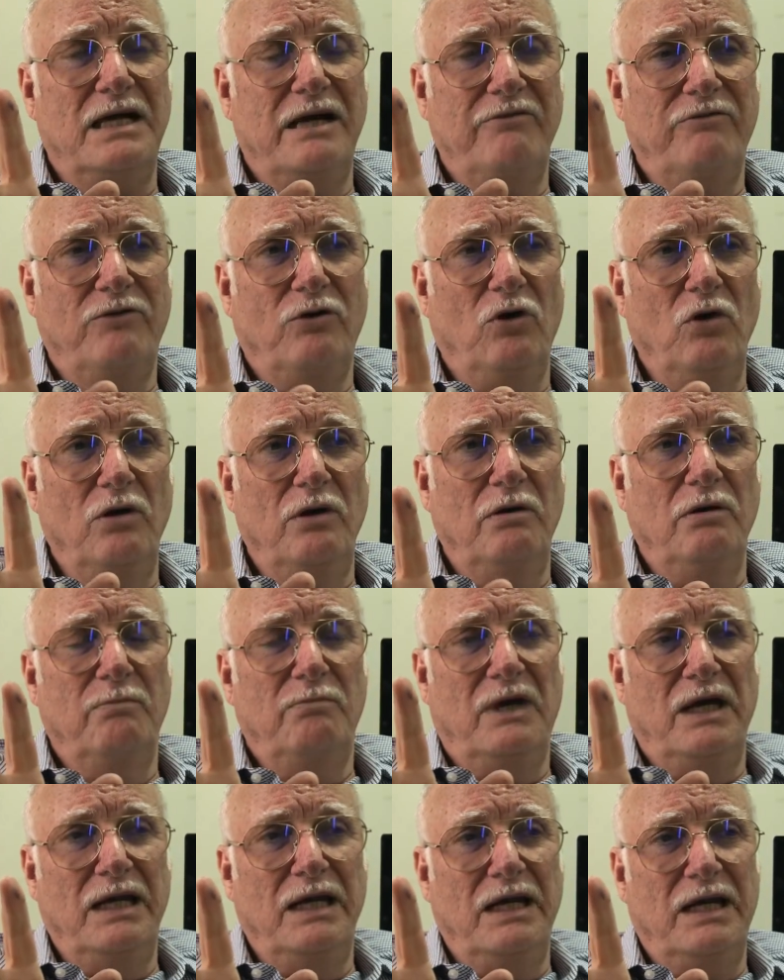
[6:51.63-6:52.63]
I've all
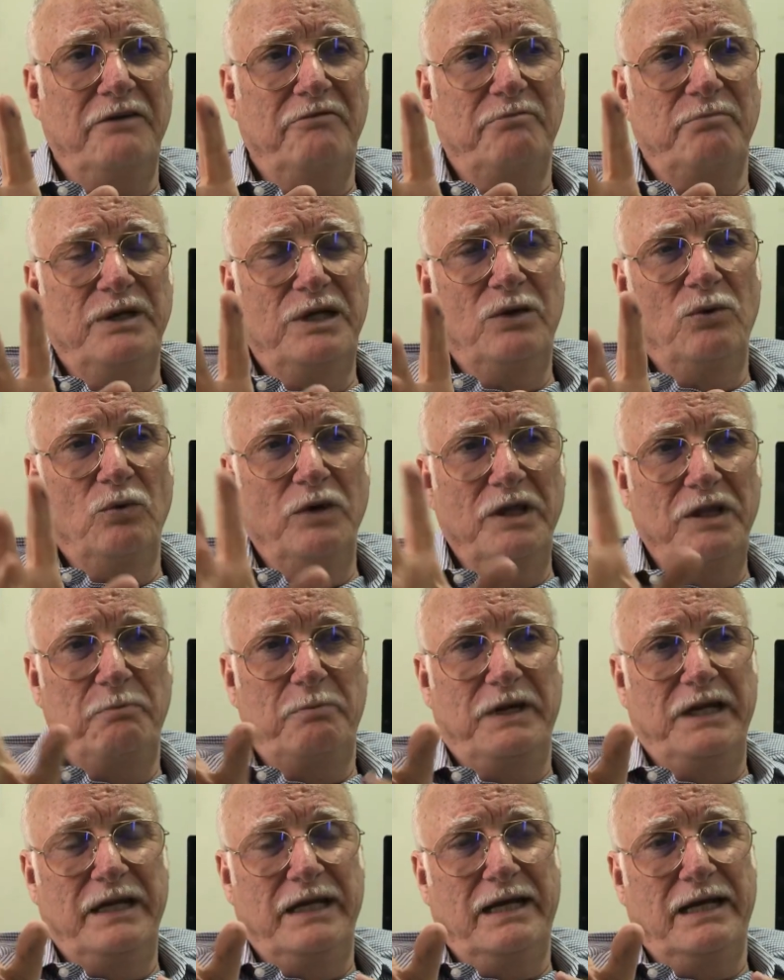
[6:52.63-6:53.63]
my life been
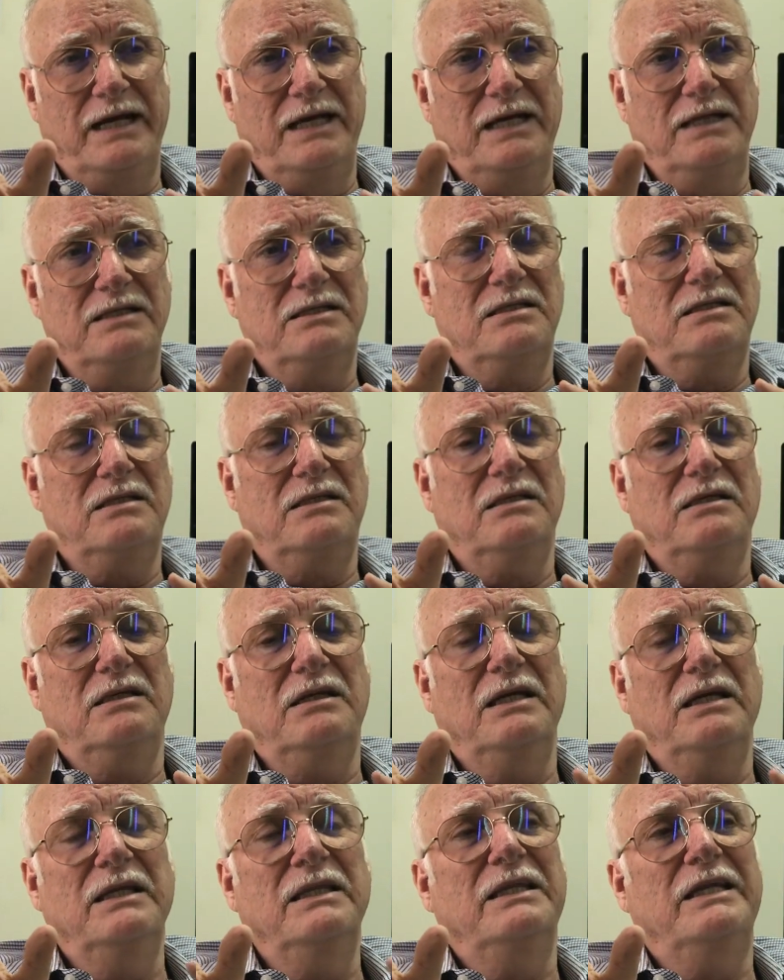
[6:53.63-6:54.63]
with precast
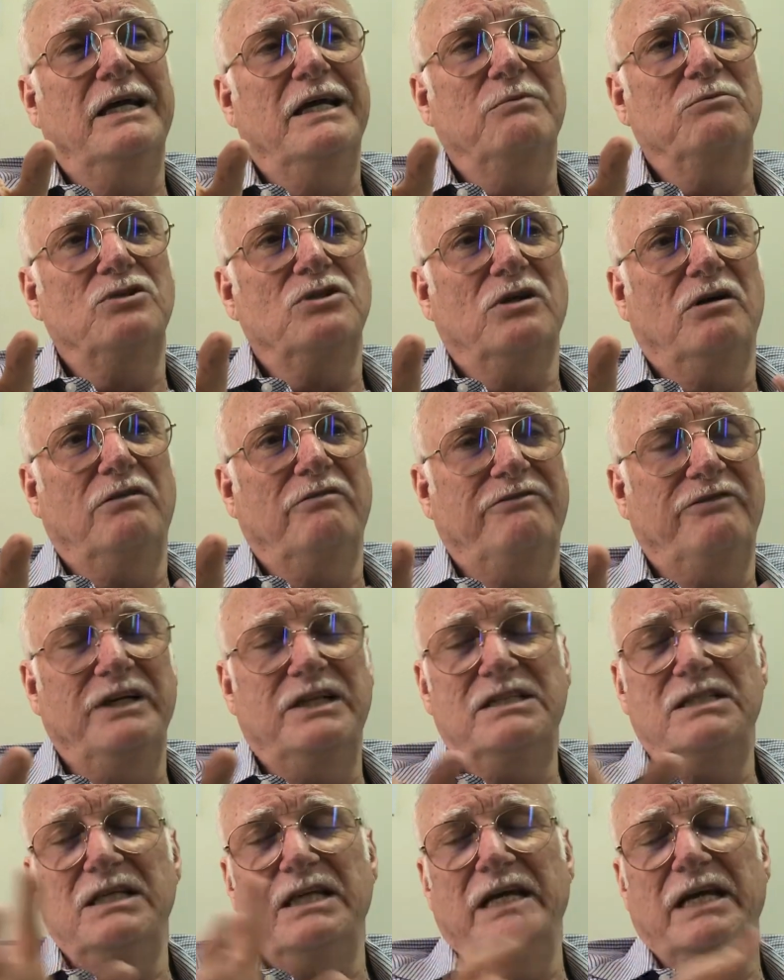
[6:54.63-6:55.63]
in terms of
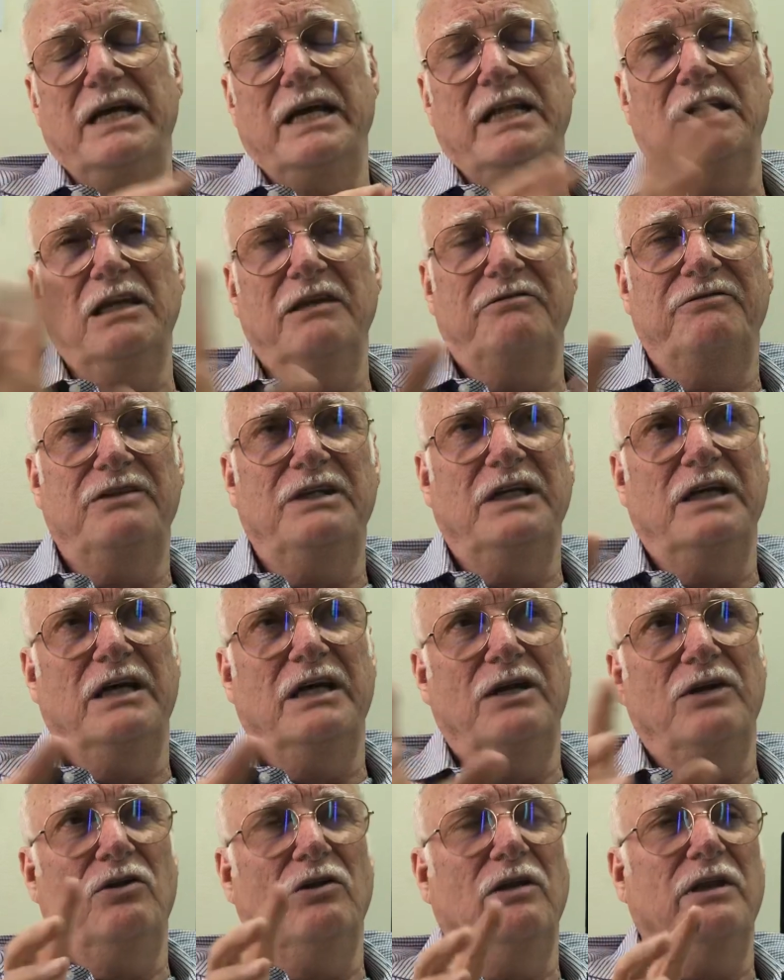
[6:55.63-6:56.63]
fixing and lifting
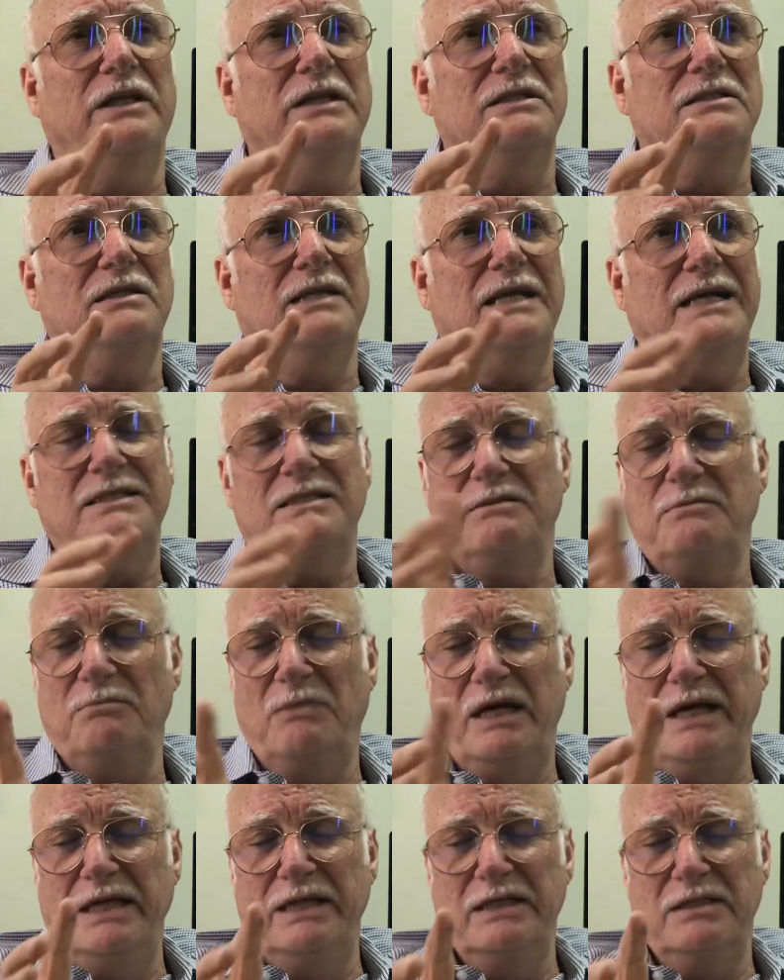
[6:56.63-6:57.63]
and all this. That's
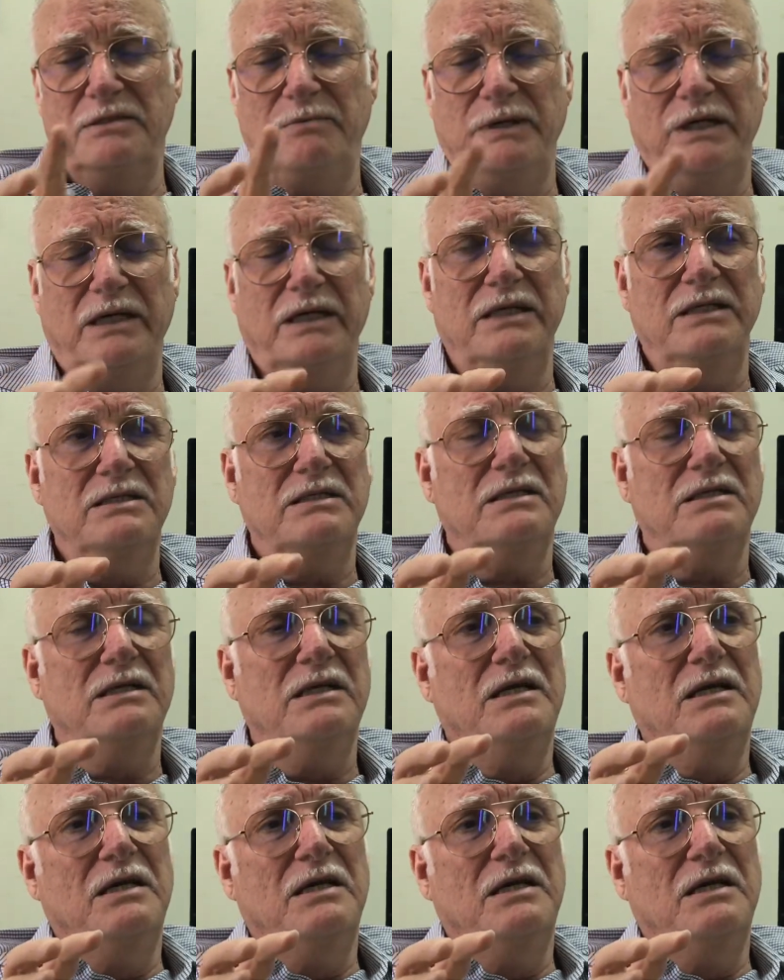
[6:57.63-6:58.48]
my experience.